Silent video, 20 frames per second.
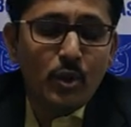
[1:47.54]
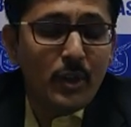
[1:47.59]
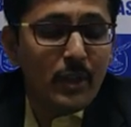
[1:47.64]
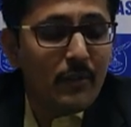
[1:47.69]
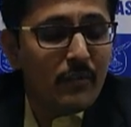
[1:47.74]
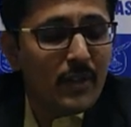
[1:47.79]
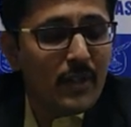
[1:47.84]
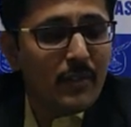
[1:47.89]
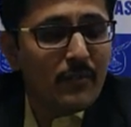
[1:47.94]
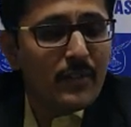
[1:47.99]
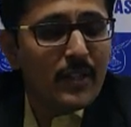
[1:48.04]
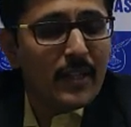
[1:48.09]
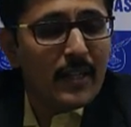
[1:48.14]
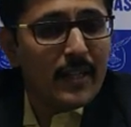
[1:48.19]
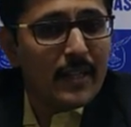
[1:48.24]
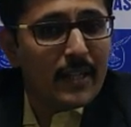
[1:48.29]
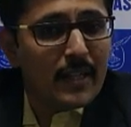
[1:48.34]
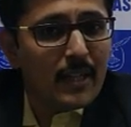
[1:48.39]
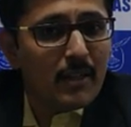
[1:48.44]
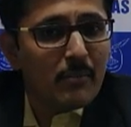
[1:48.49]
So even if
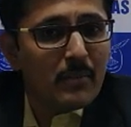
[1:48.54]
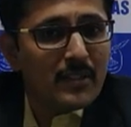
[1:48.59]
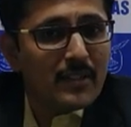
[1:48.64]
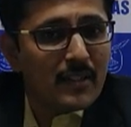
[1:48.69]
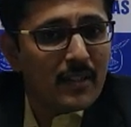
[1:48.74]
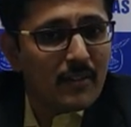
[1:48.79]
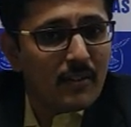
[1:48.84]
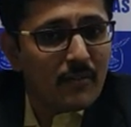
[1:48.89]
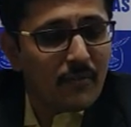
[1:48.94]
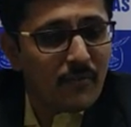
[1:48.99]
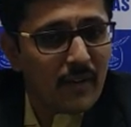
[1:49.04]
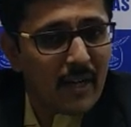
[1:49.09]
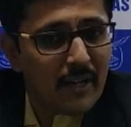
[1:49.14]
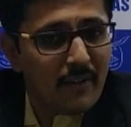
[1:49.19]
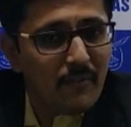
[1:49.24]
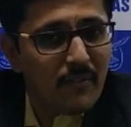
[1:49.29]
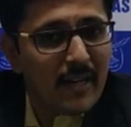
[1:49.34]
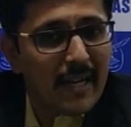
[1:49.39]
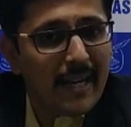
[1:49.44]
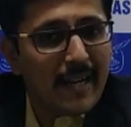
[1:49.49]
the income is
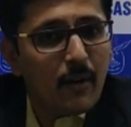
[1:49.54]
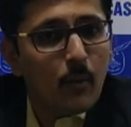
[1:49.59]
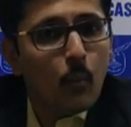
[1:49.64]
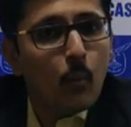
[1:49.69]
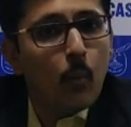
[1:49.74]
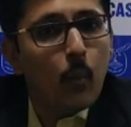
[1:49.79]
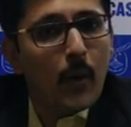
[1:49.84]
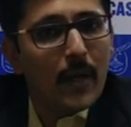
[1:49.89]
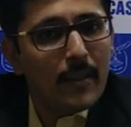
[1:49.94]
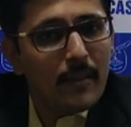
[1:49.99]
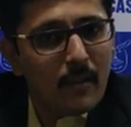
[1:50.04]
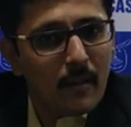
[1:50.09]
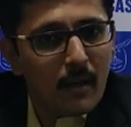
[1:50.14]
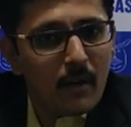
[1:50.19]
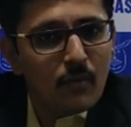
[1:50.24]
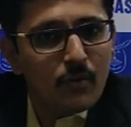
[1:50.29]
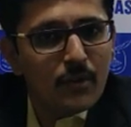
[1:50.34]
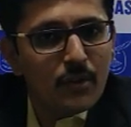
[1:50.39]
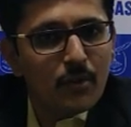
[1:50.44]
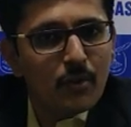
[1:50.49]
5 lakh
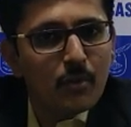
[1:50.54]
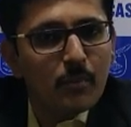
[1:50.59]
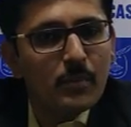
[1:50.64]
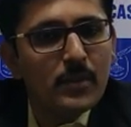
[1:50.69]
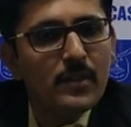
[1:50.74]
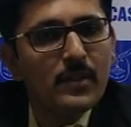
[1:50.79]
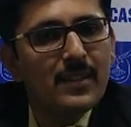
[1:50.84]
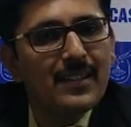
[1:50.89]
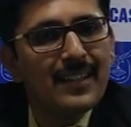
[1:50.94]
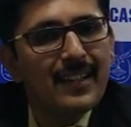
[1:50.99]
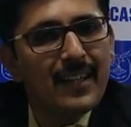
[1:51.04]
1,000 rupees,